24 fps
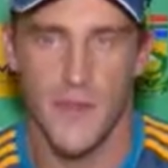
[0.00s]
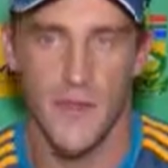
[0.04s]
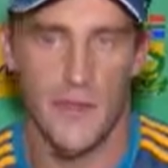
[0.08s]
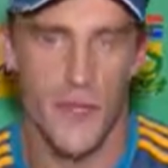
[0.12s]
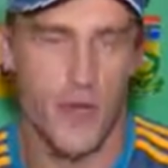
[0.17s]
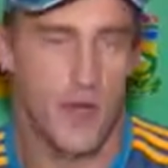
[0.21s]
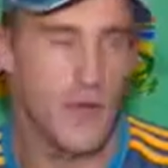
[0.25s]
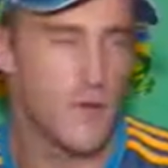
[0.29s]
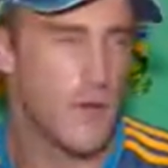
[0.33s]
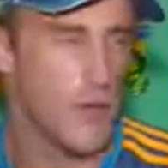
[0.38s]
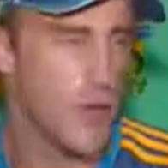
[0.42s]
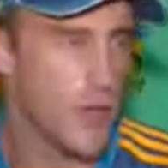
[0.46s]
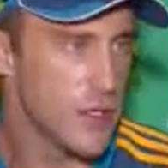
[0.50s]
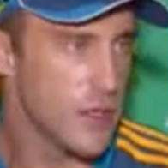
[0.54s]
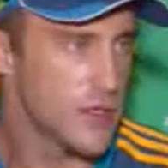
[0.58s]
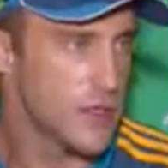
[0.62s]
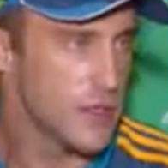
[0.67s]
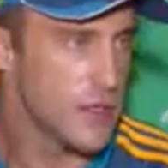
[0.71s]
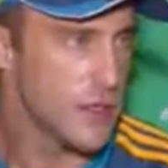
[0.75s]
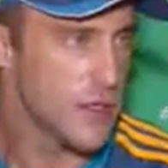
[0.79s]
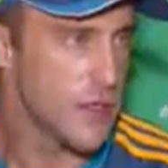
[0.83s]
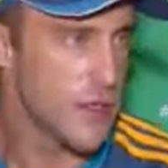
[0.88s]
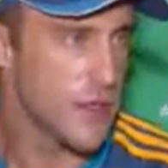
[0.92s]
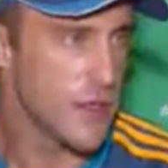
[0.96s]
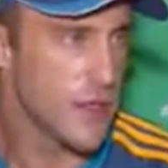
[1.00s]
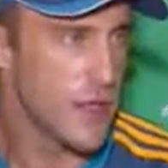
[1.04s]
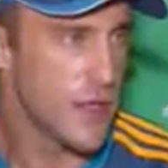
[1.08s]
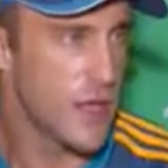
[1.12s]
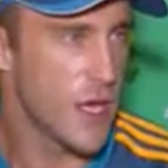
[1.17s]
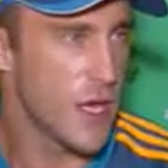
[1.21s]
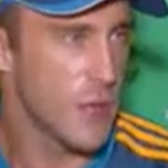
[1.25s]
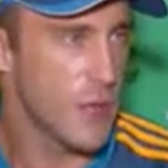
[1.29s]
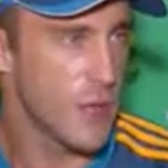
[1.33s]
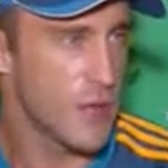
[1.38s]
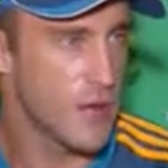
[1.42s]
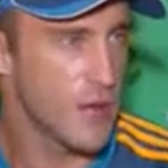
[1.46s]
So if we lost the wicket
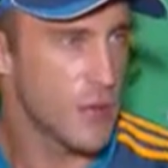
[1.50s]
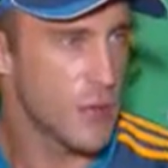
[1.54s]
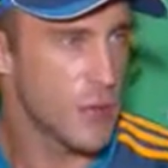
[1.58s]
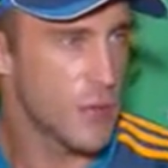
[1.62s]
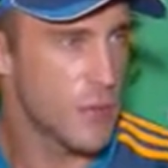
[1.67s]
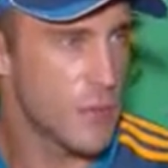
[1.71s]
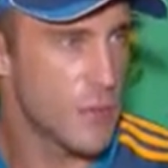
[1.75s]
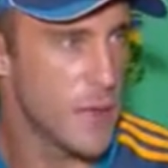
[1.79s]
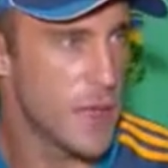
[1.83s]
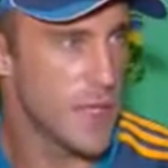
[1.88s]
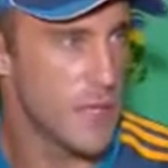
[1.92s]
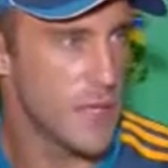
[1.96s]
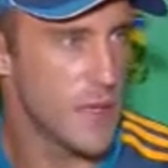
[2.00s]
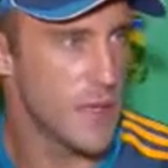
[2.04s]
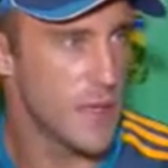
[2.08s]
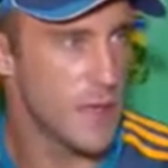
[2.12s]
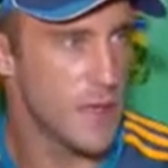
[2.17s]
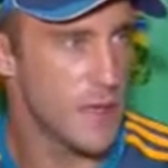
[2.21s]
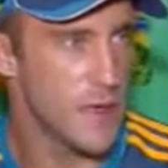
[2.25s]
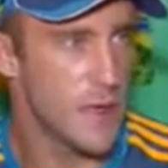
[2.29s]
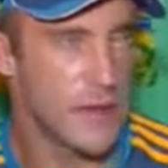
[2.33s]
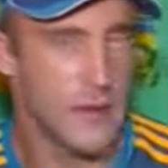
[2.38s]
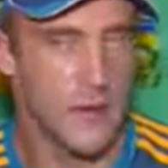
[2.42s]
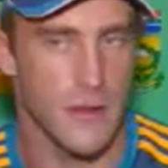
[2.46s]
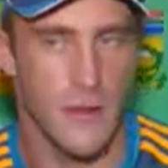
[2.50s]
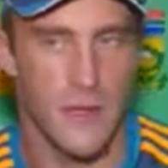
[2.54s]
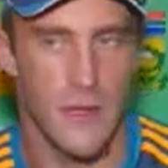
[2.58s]
there, I would have pulled back again.